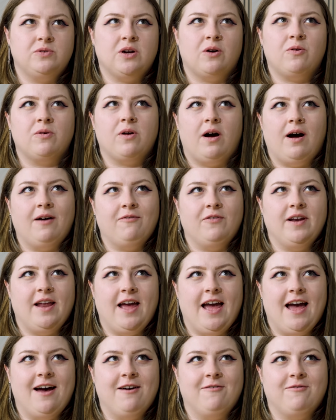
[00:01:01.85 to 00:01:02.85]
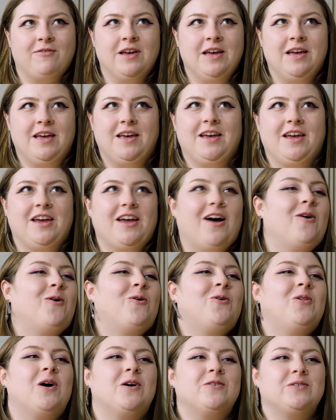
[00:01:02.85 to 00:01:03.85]
don't often have a
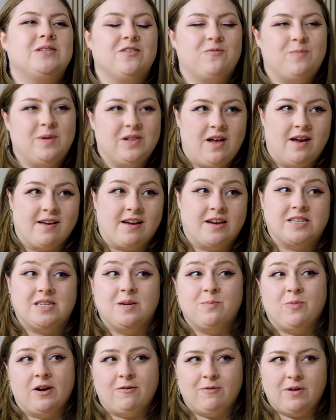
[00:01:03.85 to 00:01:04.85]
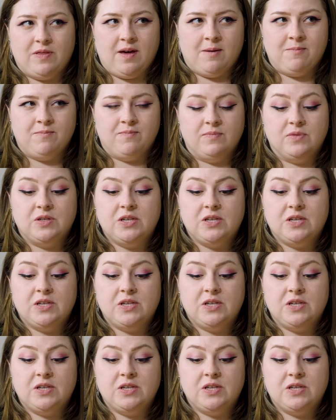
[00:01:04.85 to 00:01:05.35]
whole host of belongings to bring with them.